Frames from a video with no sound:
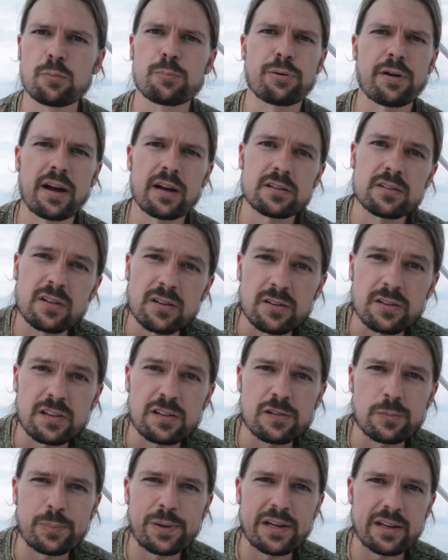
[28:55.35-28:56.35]
practically
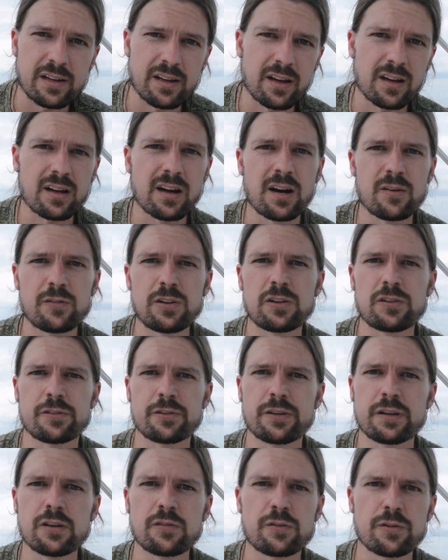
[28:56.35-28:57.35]
speaking,
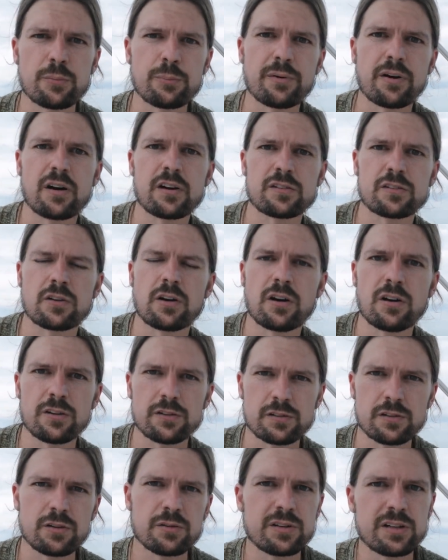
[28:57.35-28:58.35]
obviously, if your boss
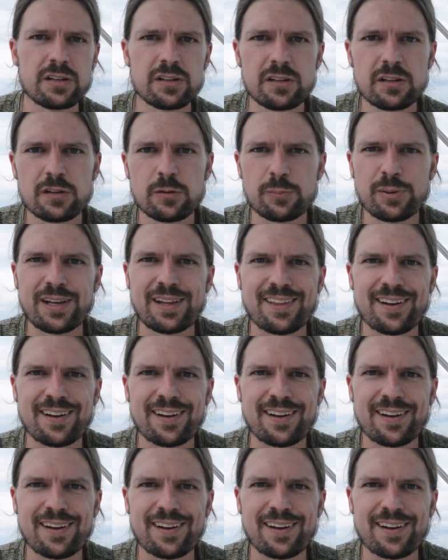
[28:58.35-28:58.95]
calls you and you need to be